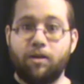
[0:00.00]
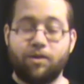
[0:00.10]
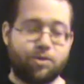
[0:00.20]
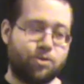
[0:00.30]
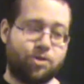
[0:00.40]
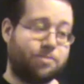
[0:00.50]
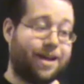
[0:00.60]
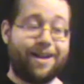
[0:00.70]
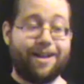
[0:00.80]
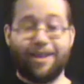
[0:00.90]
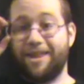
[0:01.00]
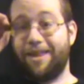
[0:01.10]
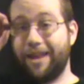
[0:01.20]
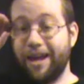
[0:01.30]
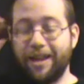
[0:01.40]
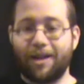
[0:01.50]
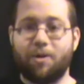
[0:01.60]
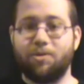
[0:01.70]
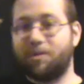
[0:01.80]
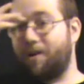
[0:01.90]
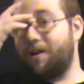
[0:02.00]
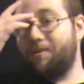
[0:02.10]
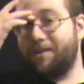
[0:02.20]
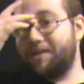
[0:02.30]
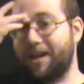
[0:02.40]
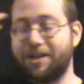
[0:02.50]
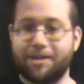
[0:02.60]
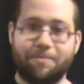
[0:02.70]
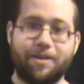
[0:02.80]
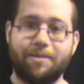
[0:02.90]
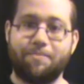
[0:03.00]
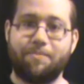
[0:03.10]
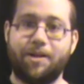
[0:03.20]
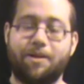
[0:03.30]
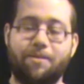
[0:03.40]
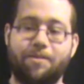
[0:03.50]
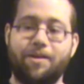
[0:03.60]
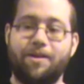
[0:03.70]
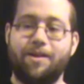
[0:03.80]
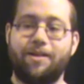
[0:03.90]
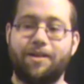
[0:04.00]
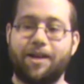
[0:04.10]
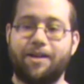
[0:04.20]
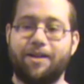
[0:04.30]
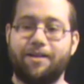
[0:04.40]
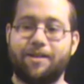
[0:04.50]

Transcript: Is there some kind of thing that goes along with saying something, like